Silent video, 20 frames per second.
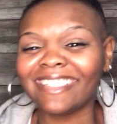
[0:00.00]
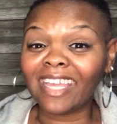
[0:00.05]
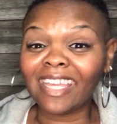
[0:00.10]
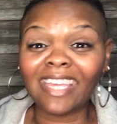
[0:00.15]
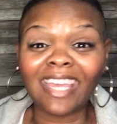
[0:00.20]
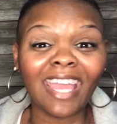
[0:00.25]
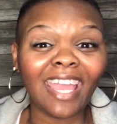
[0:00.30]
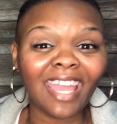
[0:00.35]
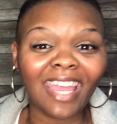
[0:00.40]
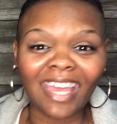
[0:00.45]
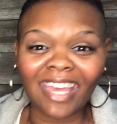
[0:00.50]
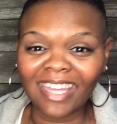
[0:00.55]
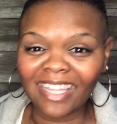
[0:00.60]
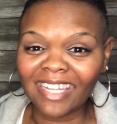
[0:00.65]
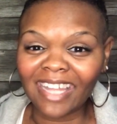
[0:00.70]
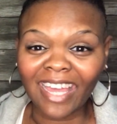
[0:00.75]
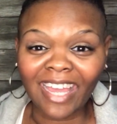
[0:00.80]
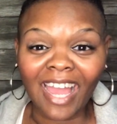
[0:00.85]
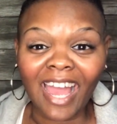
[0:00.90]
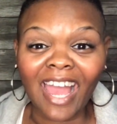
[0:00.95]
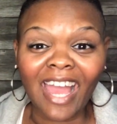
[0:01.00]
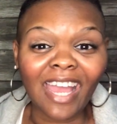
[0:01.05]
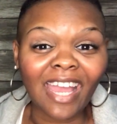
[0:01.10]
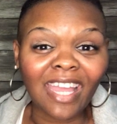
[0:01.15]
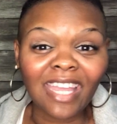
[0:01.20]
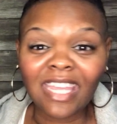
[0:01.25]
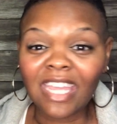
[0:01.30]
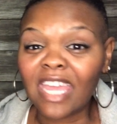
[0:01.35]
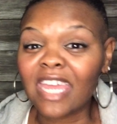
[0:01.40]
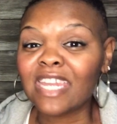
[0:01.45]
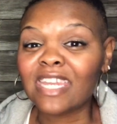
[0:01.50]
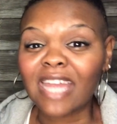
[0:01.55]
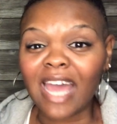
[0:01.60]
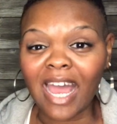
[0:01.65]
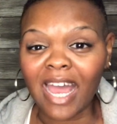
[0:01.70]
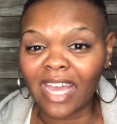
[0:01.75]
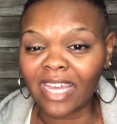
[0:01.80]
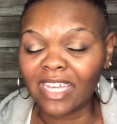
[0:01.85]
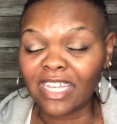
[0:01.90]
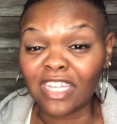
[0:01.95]
I
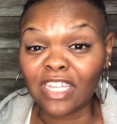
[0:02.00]
cannot.